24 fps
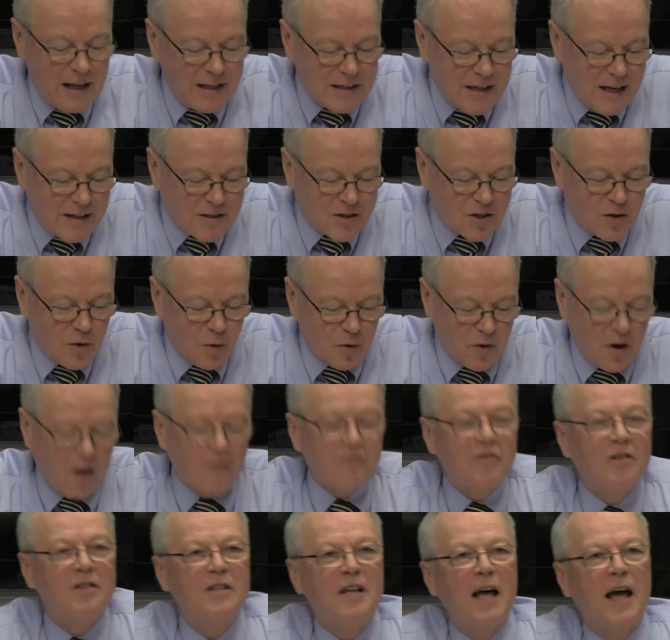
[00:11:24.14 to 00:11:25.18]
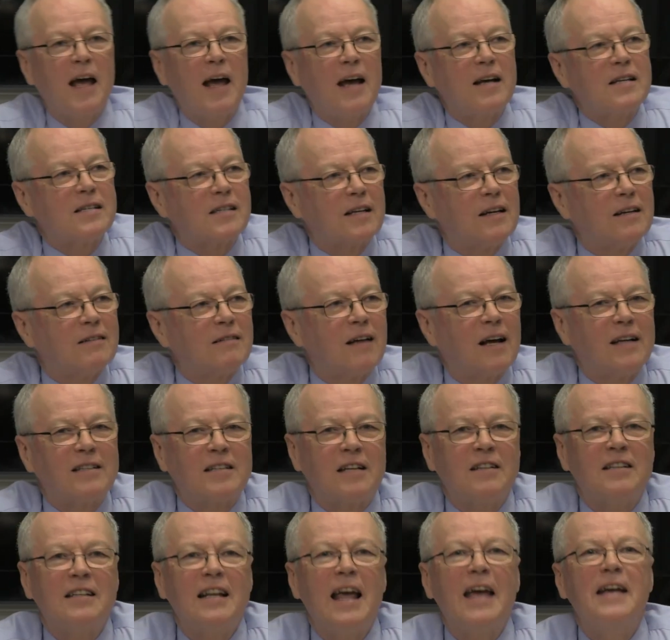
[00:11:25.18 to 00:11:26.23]
it's thought of today as
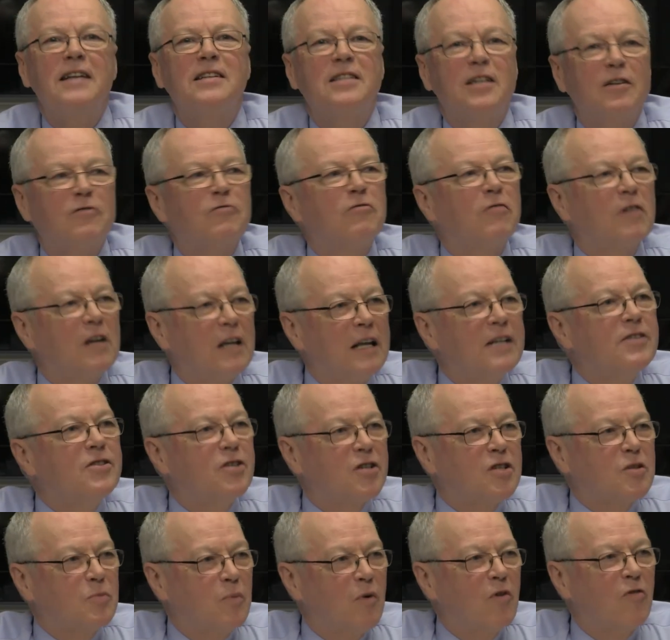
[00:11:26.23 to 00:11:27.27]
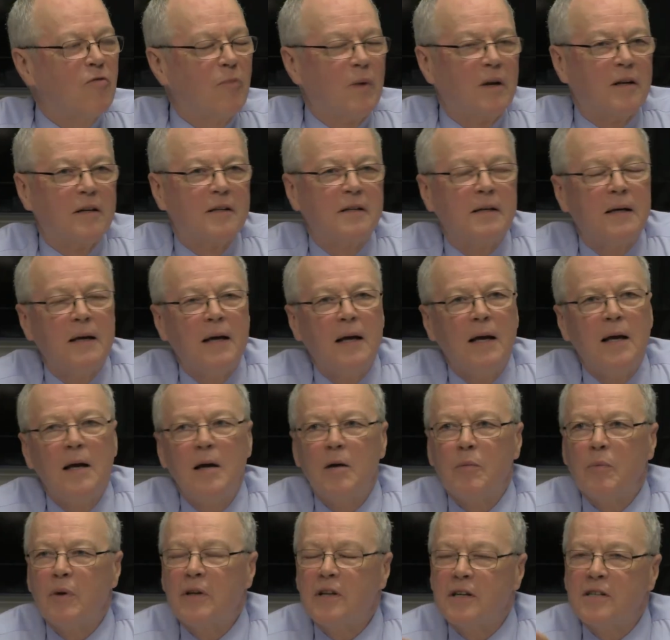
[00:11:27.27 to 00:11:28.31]
a native religious movement.
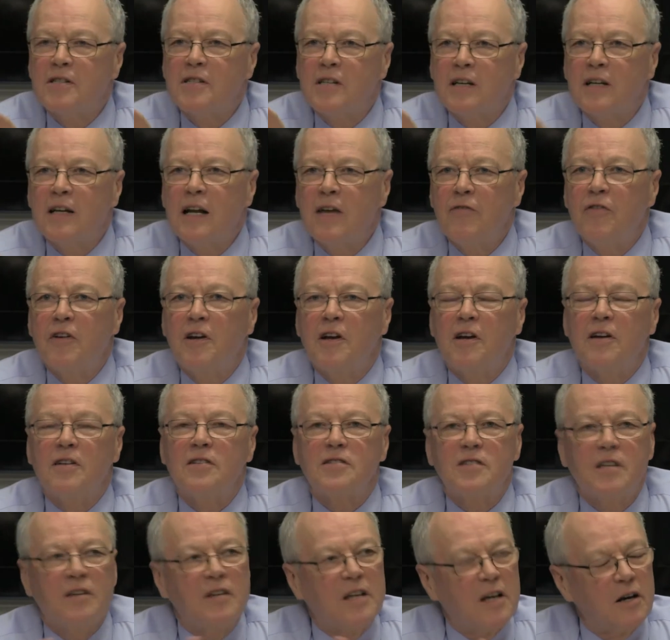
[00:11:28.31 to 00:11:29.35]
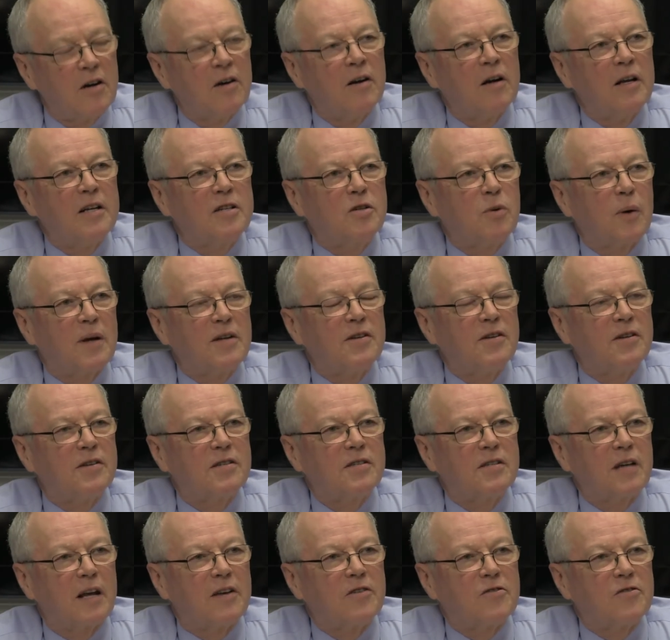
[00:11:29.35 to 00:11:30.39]
But the significance in the early 20th
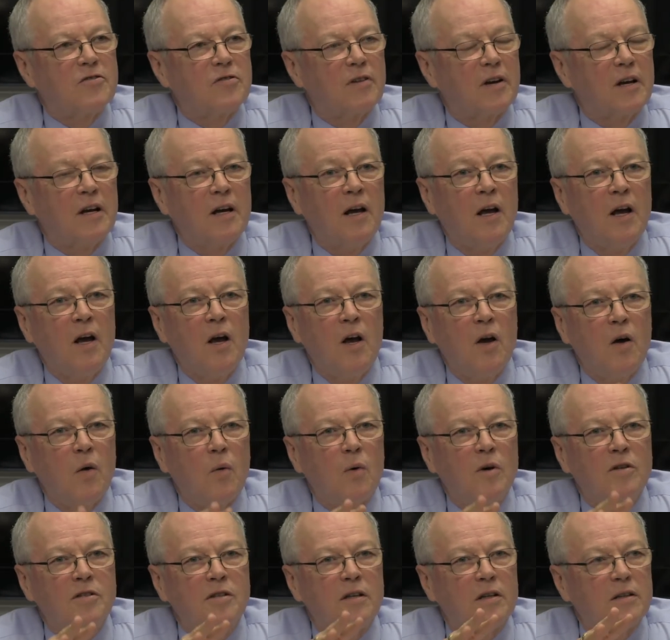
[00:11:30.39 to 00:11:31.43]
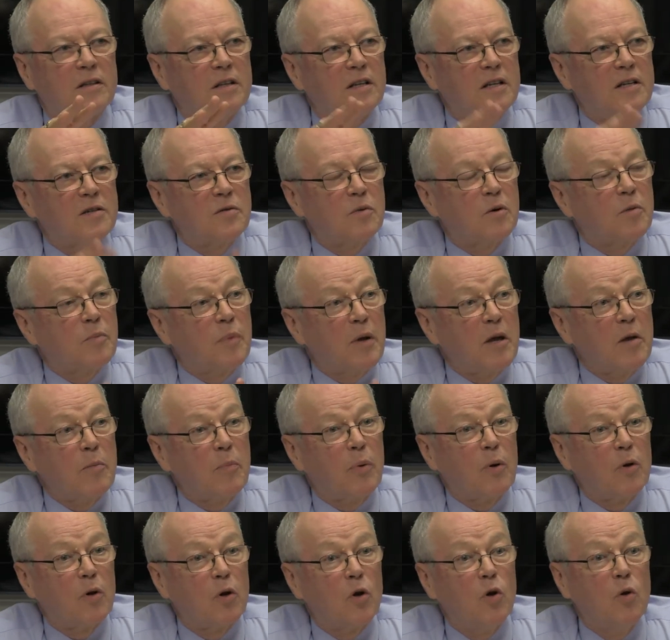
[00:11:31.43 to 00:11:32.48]
century was that these were
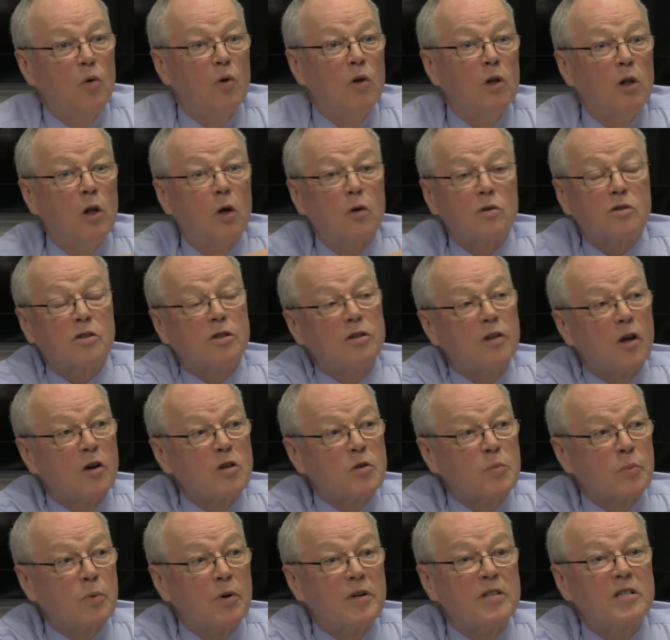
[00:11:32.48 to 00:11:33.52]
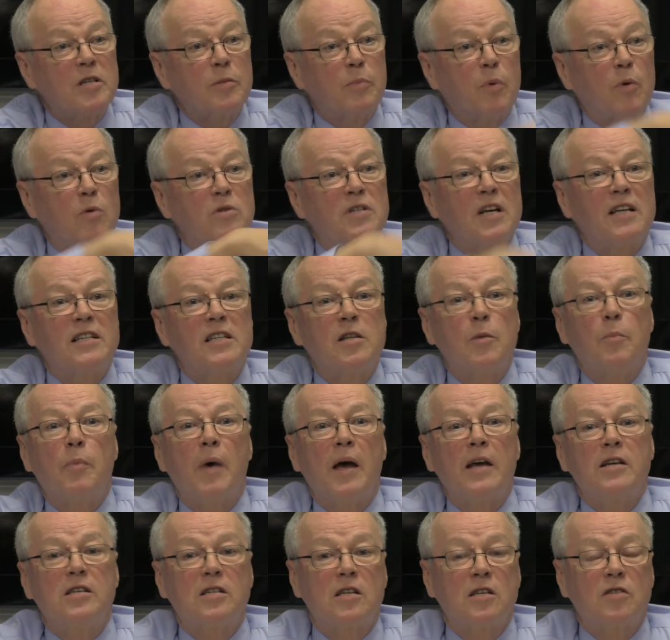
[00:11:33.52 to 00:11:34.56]
people who looked to those principles as the
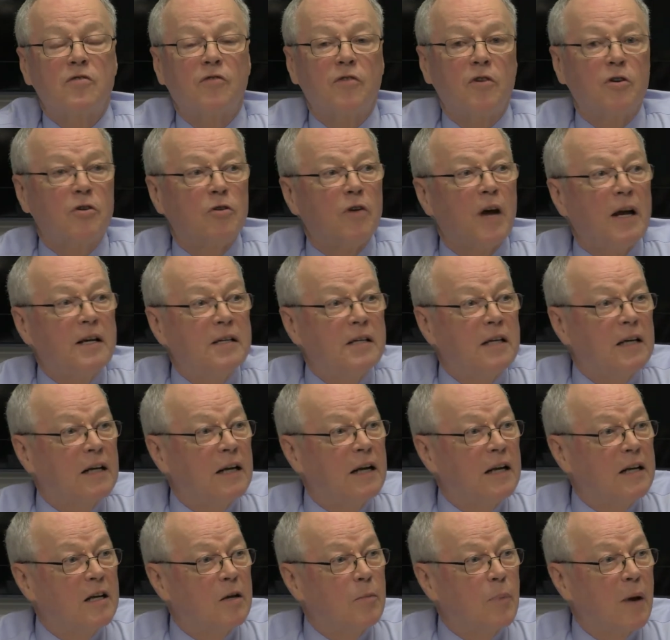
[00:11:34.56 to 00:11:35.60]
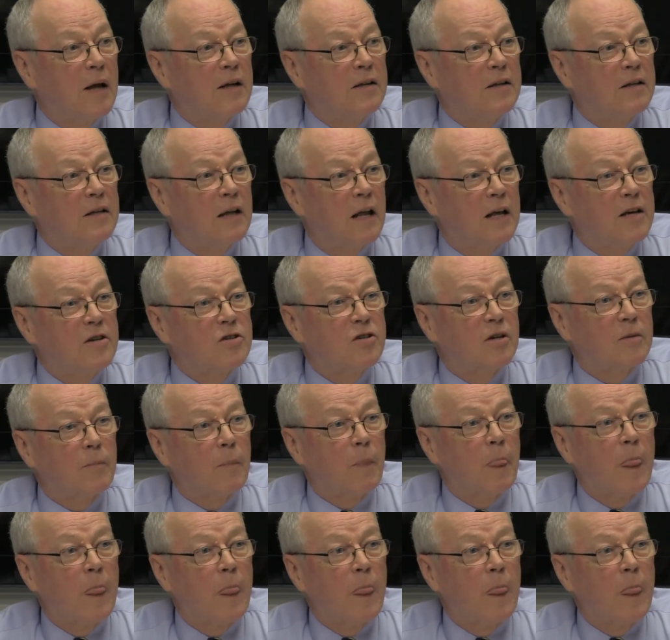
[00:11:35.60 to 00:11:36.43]
basis for creating an independent nation.